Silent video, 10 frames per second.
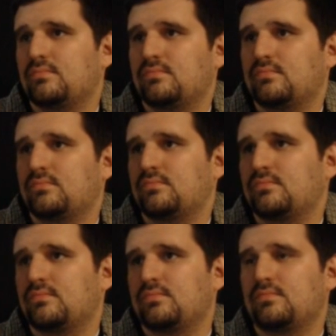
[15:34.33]

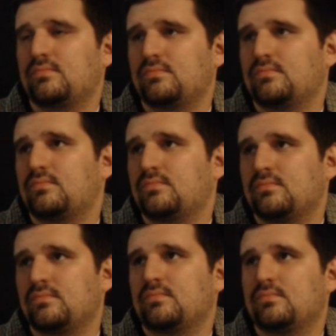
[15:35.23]

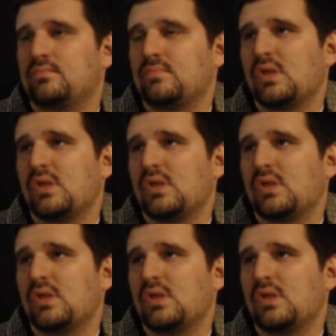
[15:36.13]
[no speech]